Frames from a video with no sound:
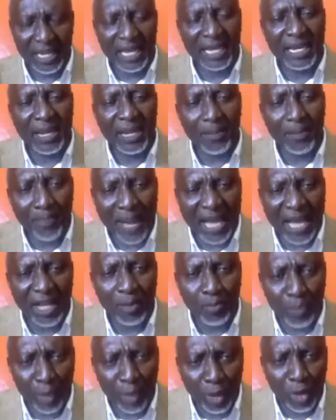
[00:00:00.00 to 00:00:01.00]
and a
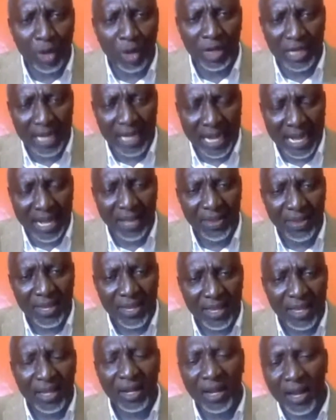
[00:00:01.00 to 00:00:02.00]
bank billion car,
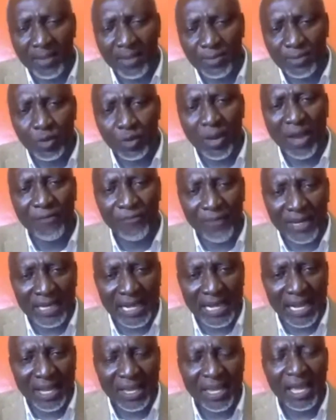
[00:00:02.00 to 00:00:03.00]
come to
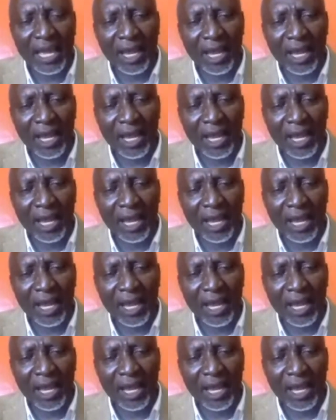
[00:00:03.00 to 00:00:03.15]
Africa